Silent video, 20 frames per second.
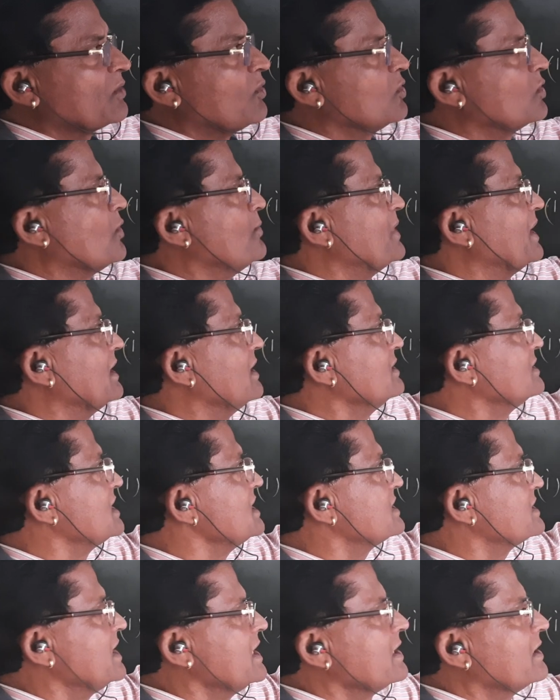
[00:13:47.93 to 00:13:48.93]
codomain.
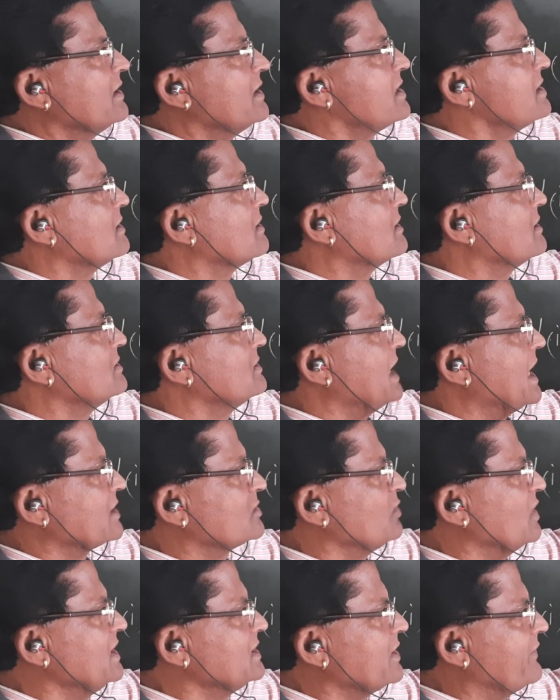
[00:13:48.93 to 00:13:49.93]
This thing,
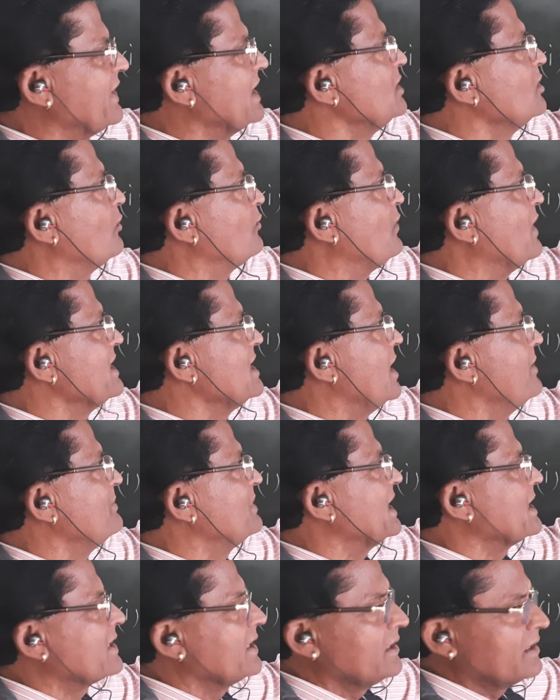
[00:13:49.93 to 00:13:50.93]
actually the value of y I am
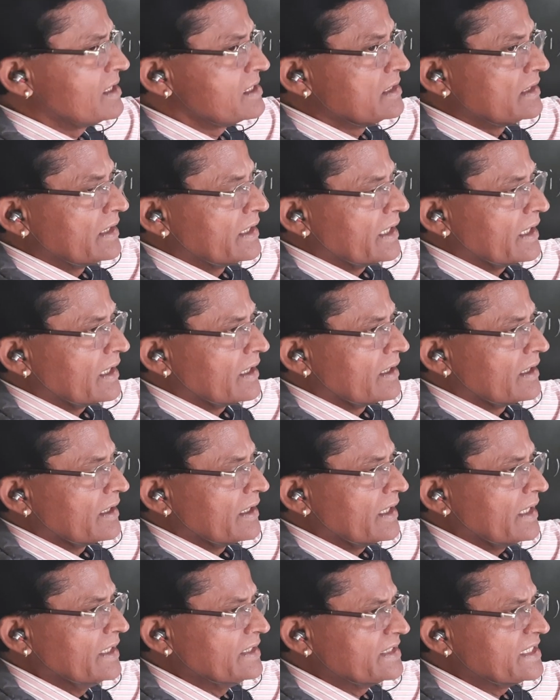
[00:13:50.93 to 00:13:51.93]
taking
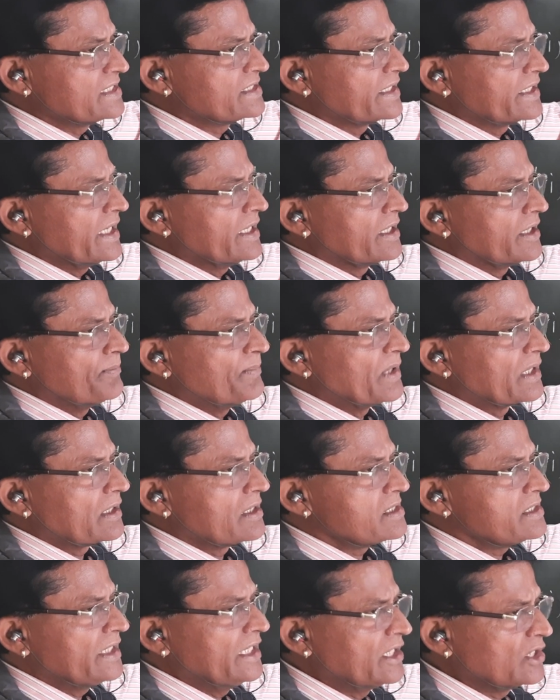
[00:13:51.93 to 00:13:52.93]
in this real number,
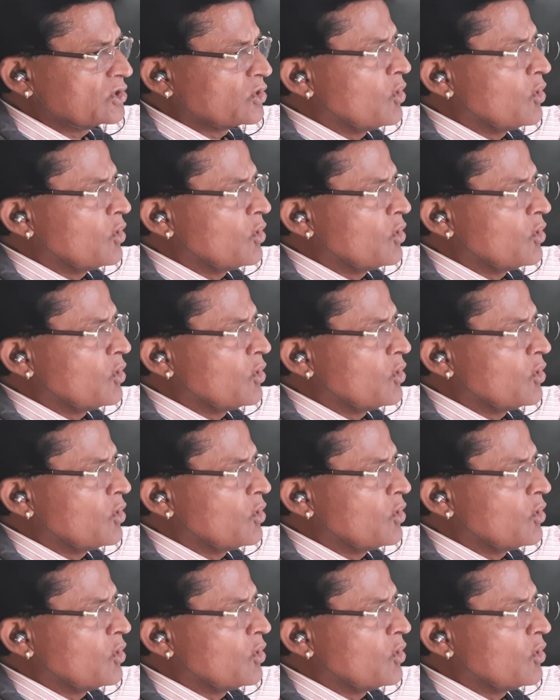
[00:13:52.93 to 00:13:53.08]
in